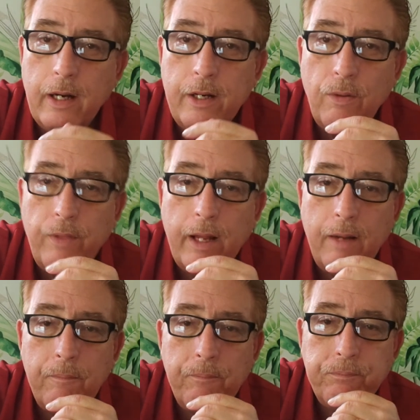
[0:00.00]
I know that.
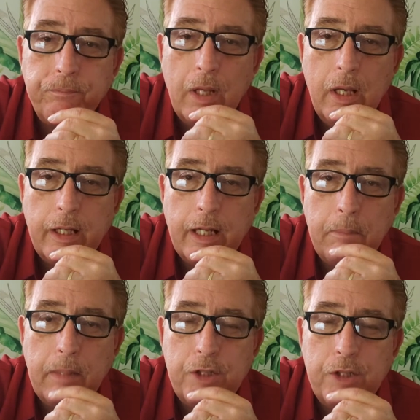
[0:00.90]

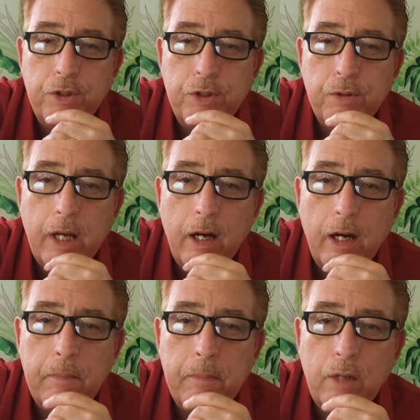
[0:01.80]
God bless you too,
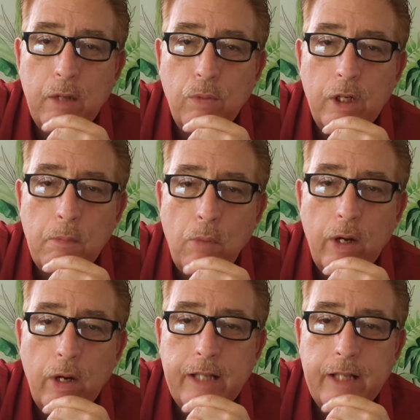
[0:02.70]
Karen. Men at work. Good
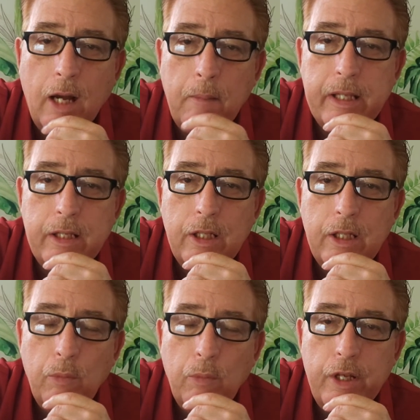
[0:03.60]
morning. Hey, Tommy.
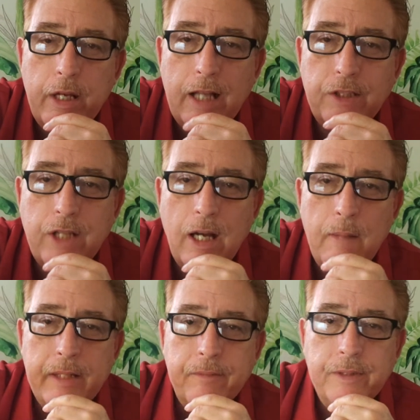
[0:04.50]
When are you guys
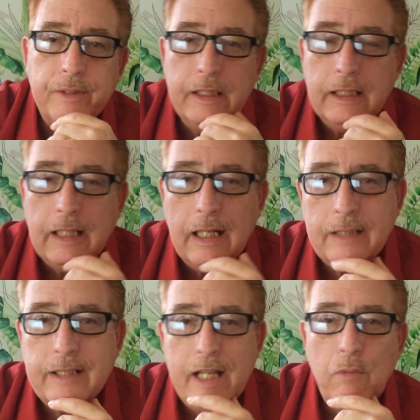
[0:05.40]
coming? I
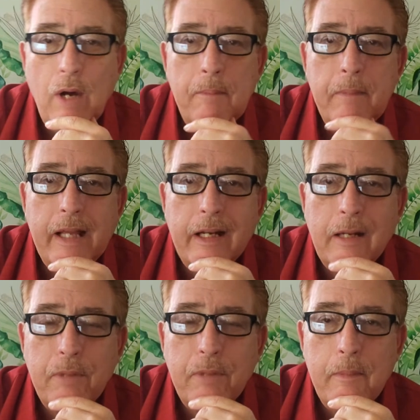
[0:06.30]
tell you what, man,
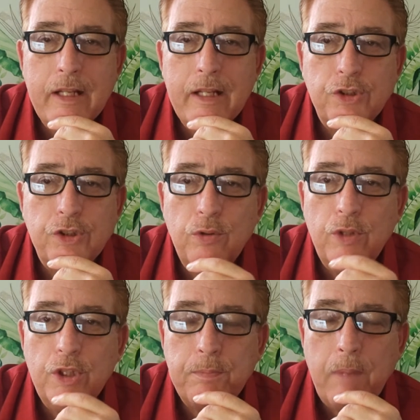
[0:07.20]
I'm coming as soon
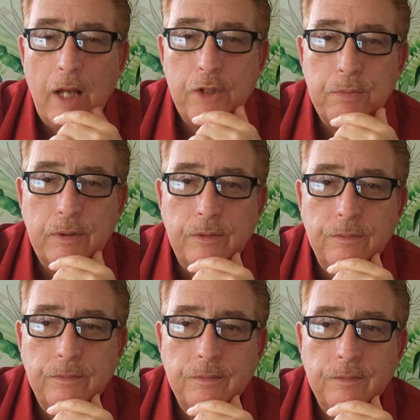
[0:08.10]
as possible.
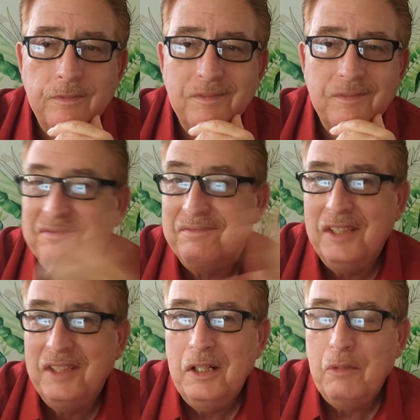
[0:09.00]

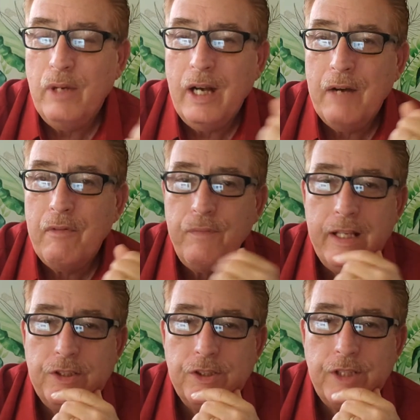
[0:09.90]
Whenever the
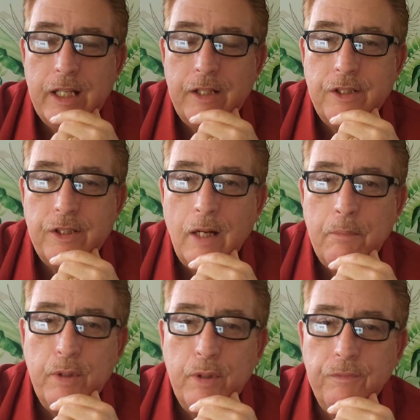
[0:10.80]
visas get
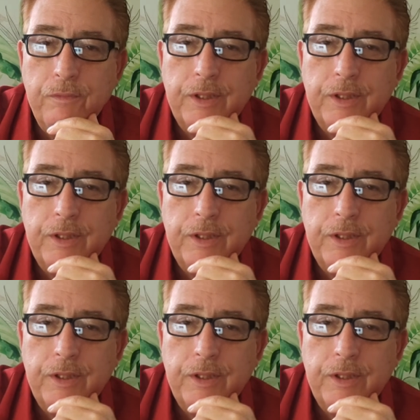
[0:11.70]
approved.